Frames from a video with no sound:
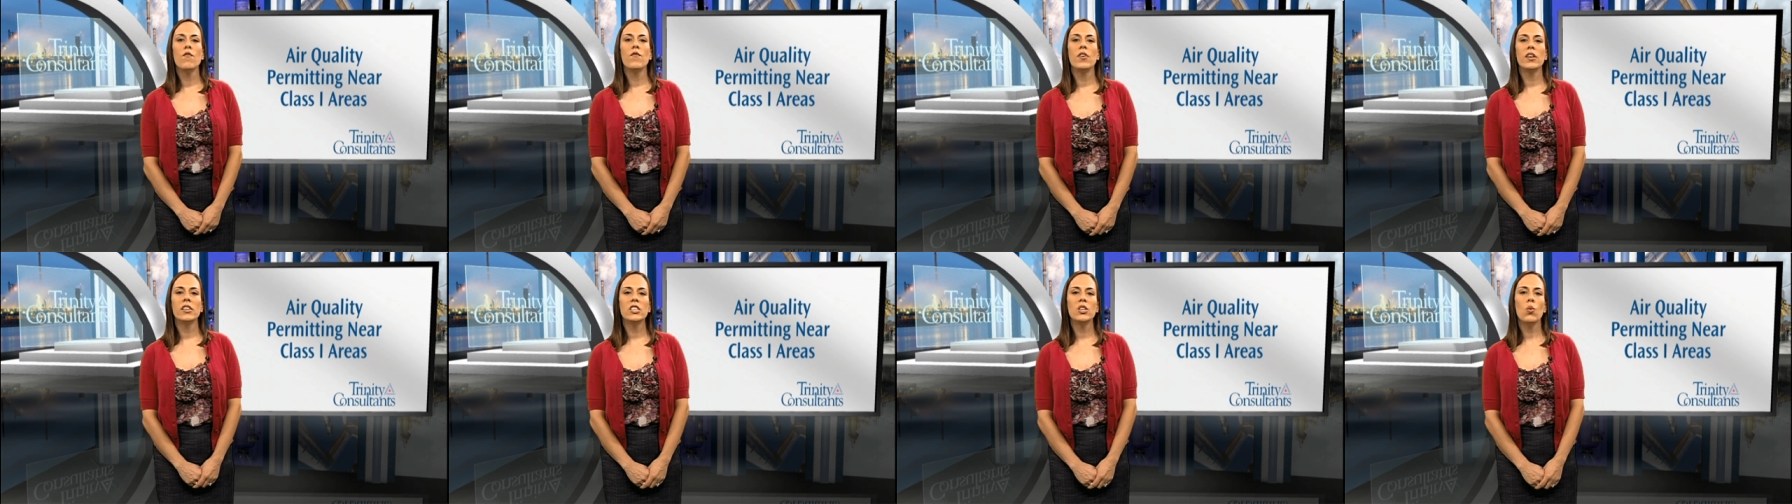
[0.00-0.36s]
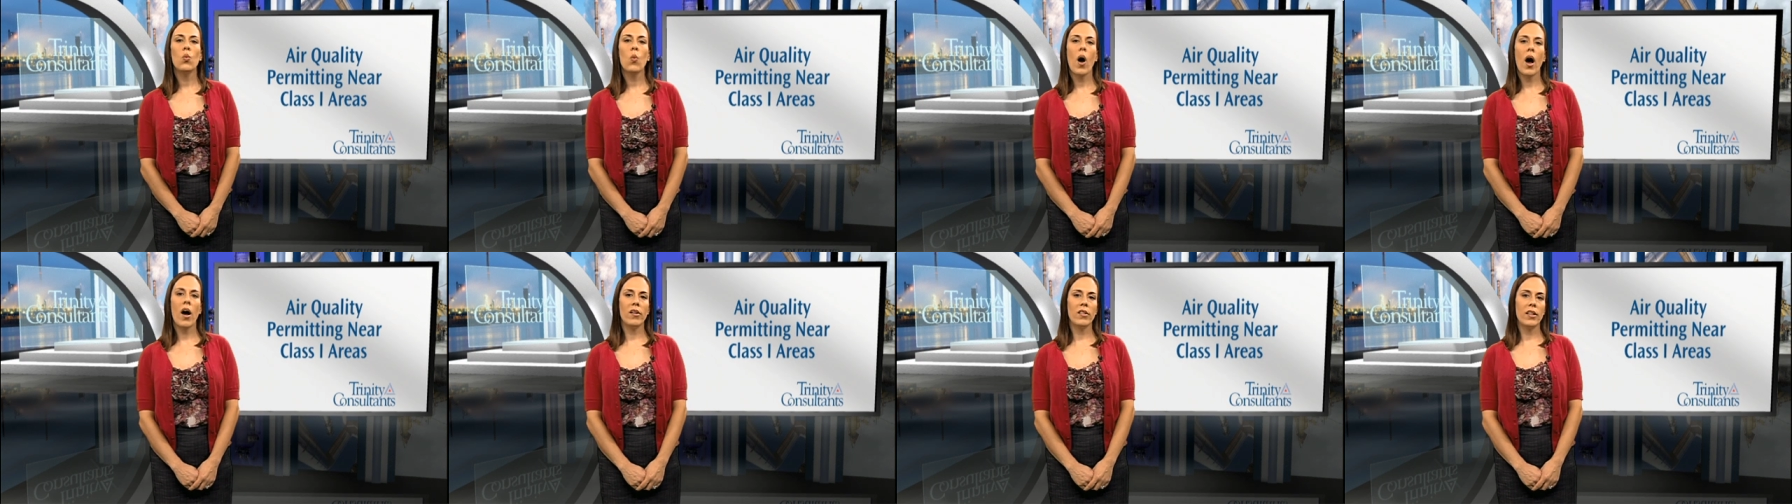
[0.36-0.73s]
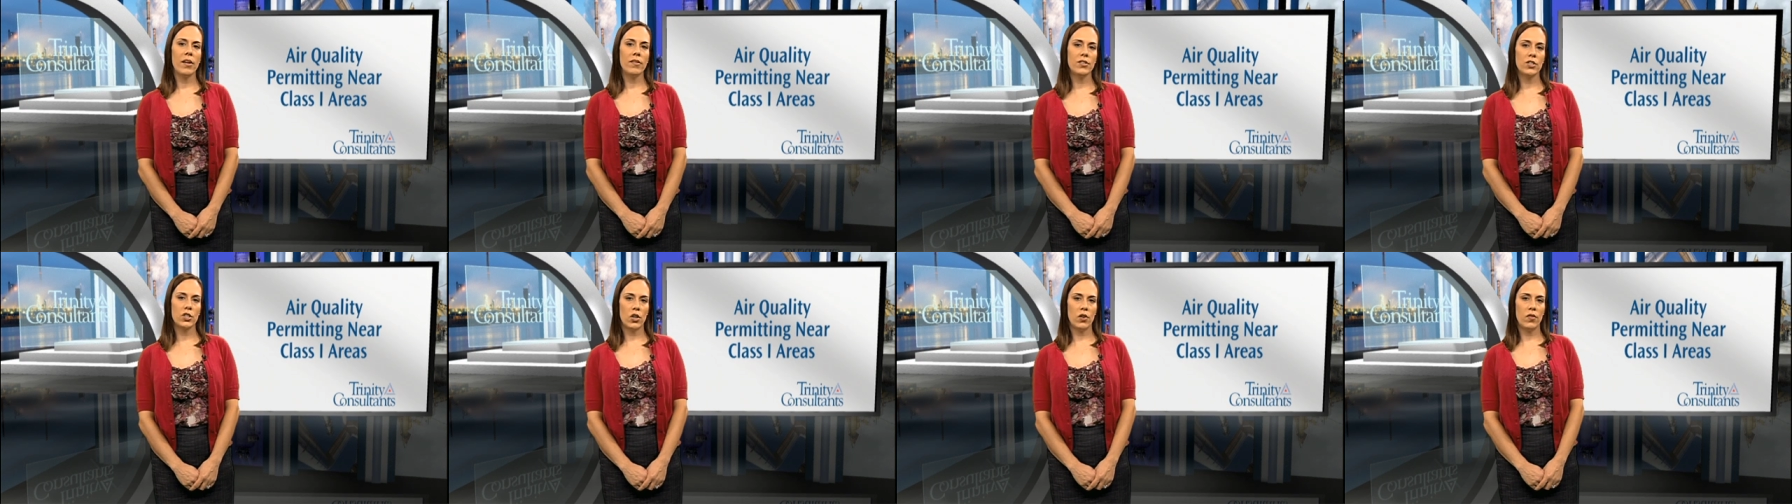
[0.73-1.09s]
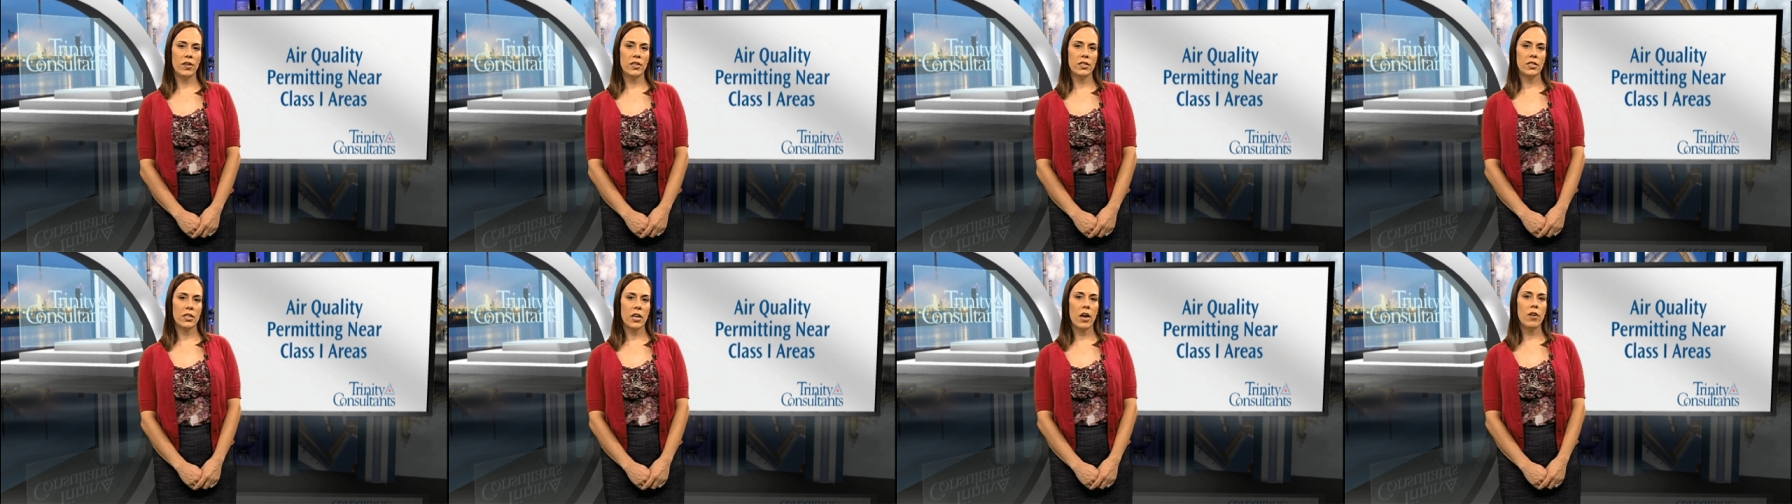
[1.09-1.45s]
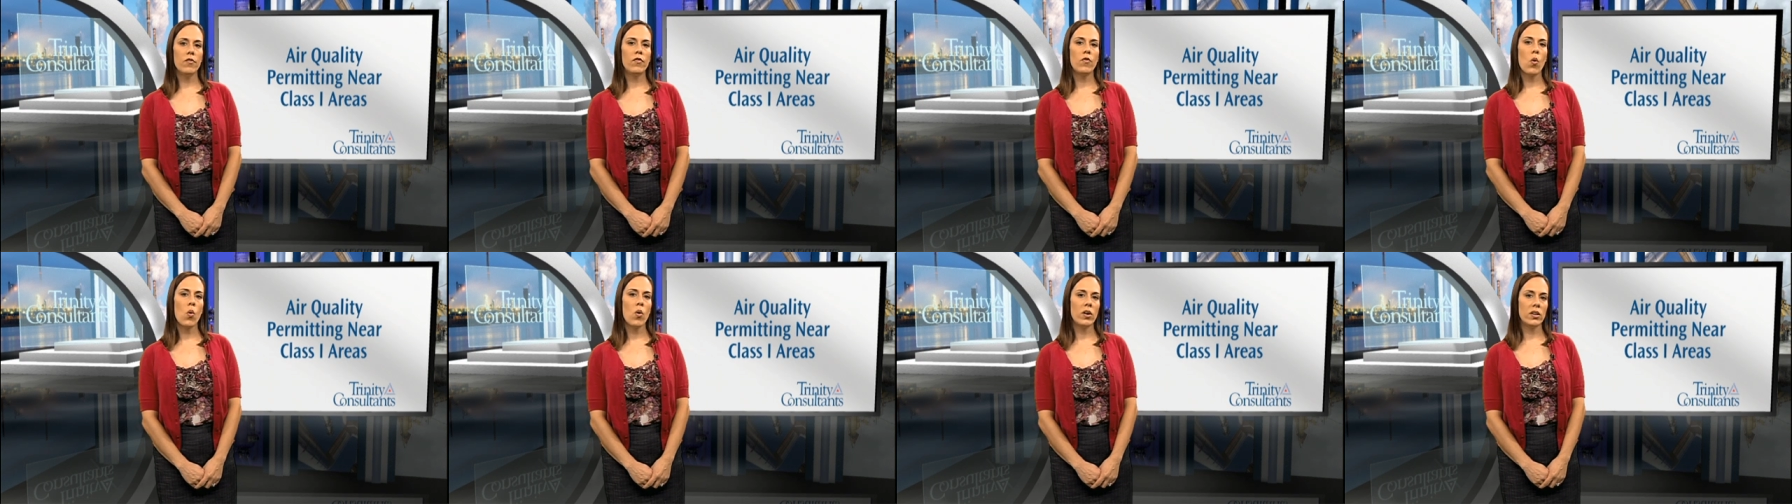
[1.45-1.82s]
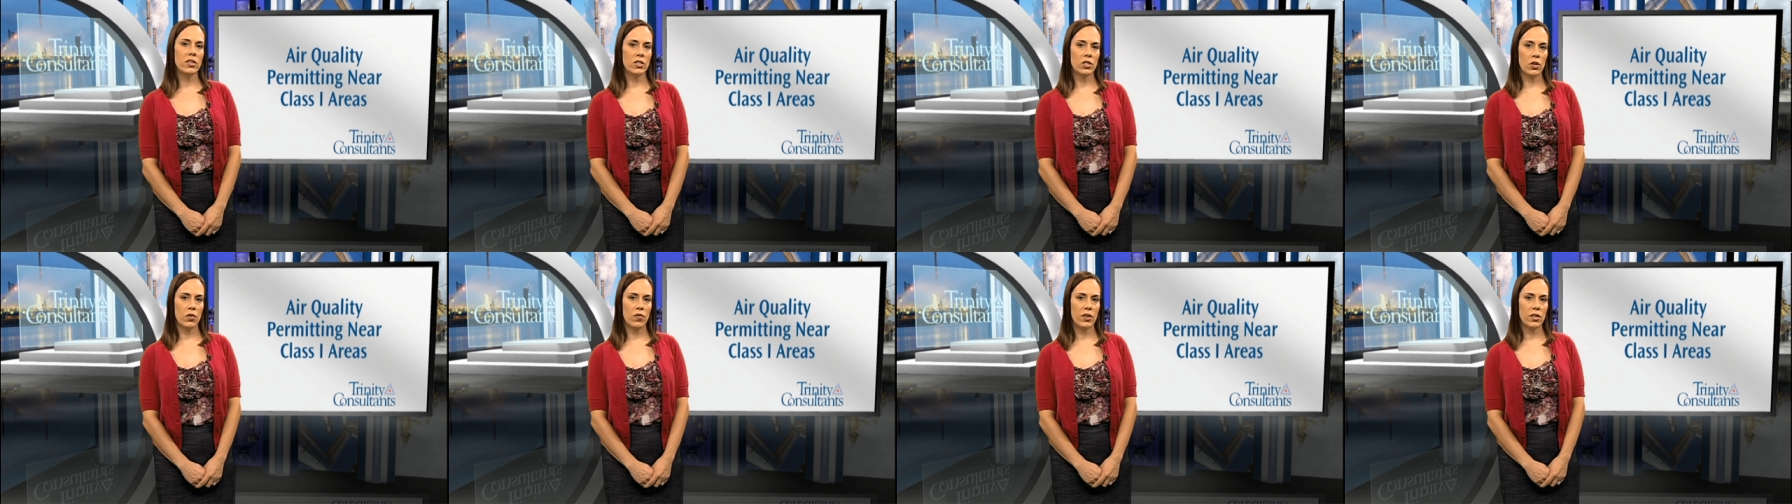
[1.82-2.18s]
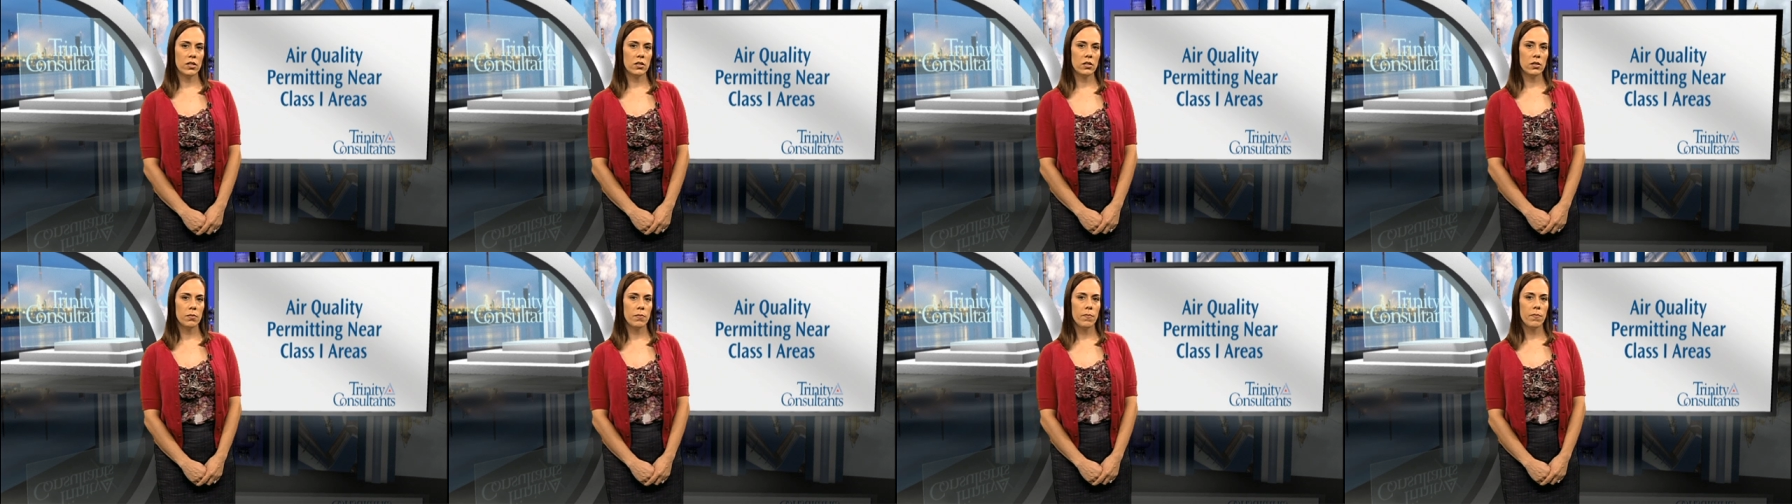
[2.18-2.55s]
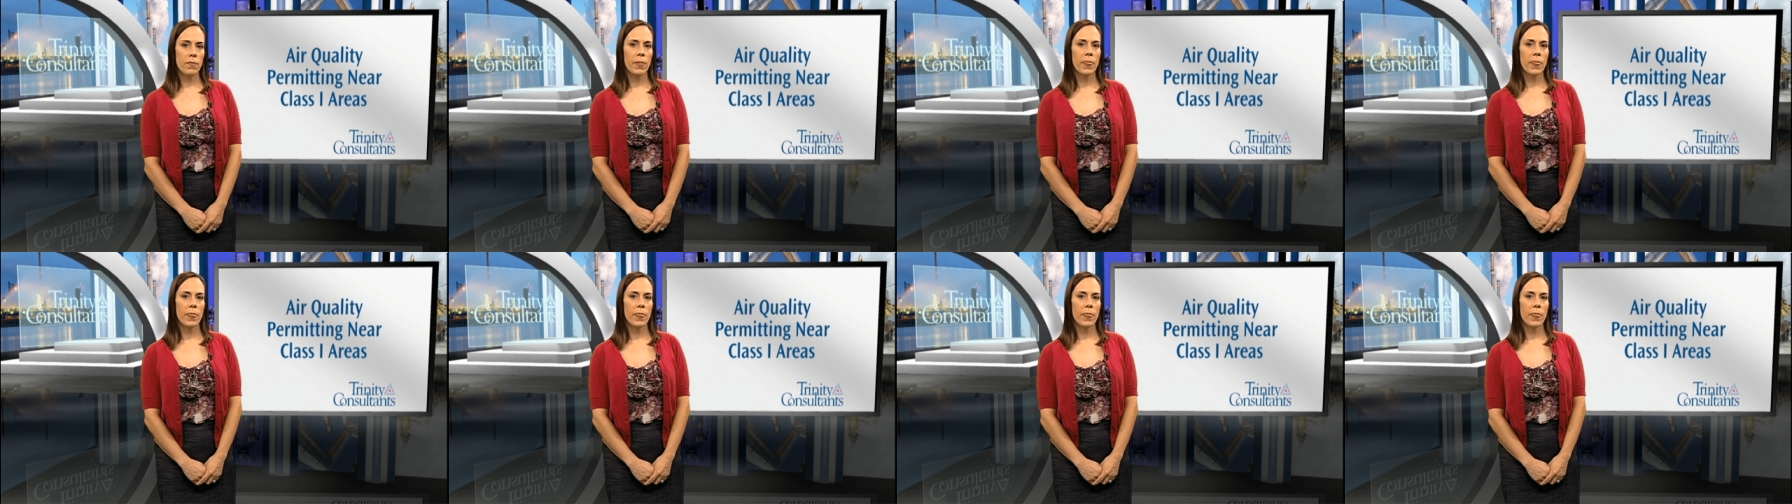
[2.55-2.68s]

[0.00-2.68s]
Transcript: Fish and Wildlife Service, and Forest Service,